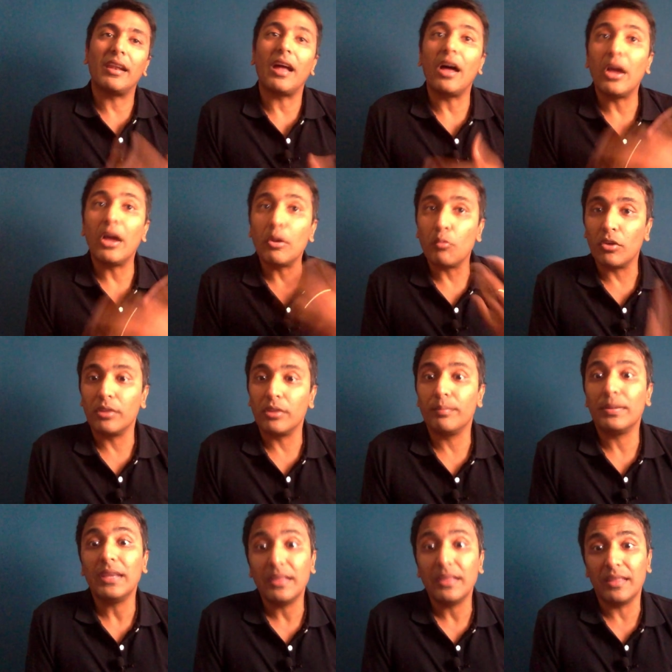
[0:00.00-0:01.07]
I want to
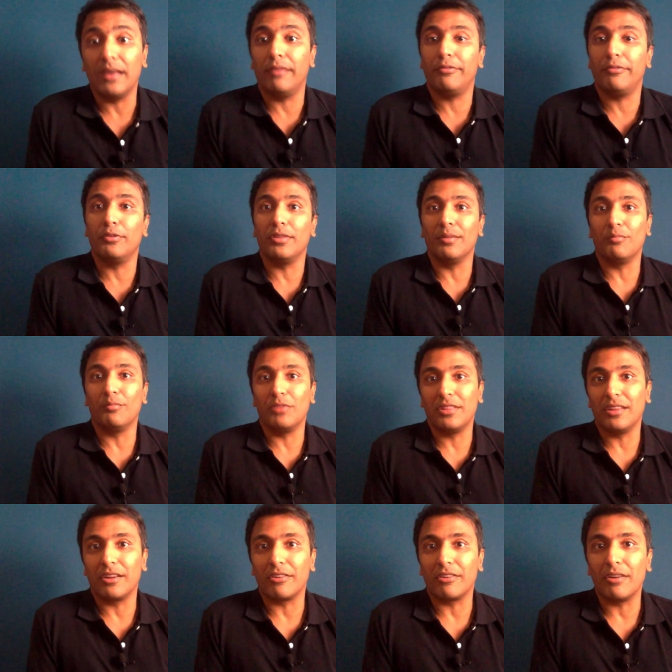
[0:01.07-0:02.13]
be there for them when
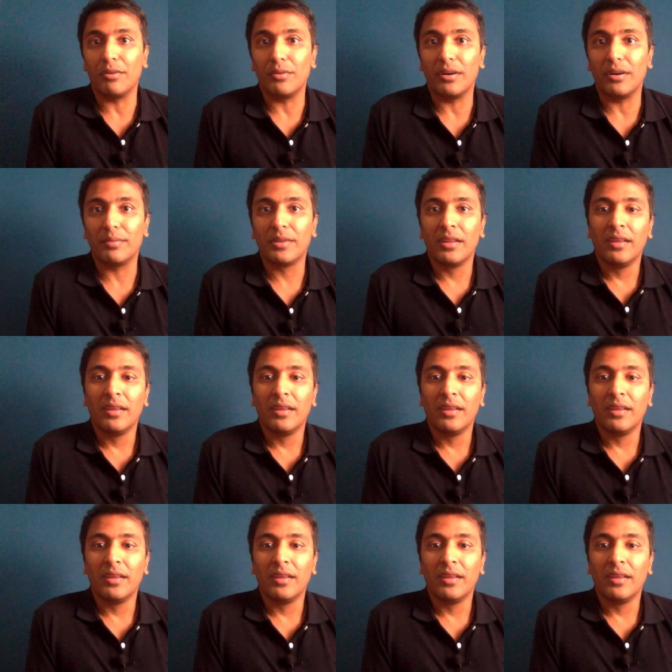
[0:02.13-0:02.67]
they grow up.